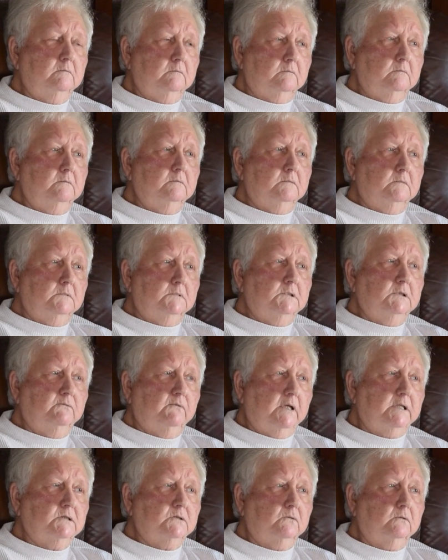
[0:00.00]
It's a
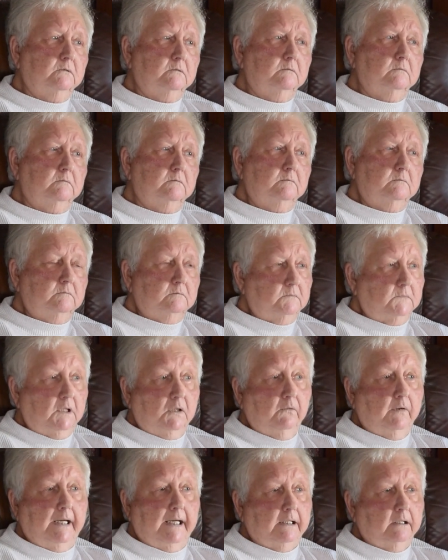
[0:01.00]
restaurant. No
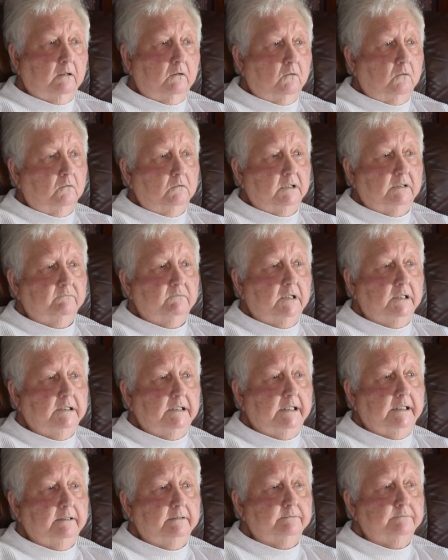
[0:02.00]
alcohol, nothing like
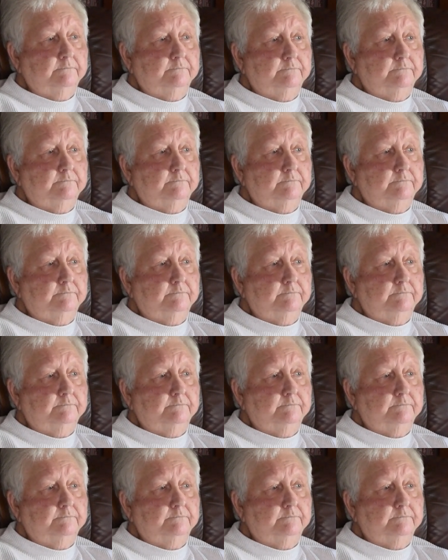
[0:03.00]
that.